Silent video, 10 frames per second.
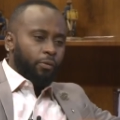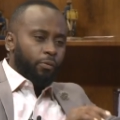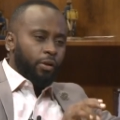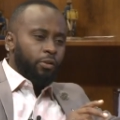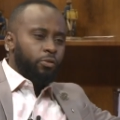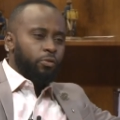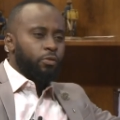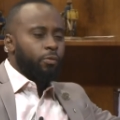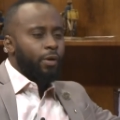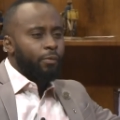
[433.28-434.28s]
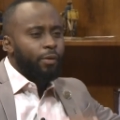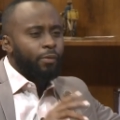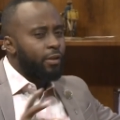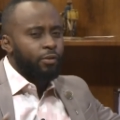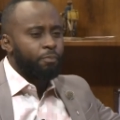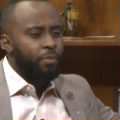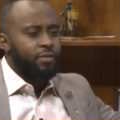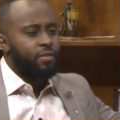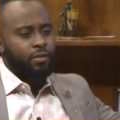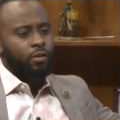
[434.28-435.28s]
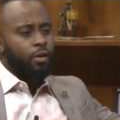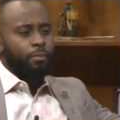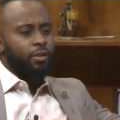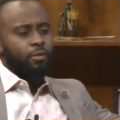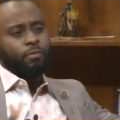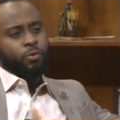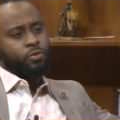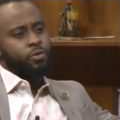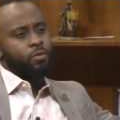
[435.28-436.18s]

where do you do the, where, where, where does business come in the most?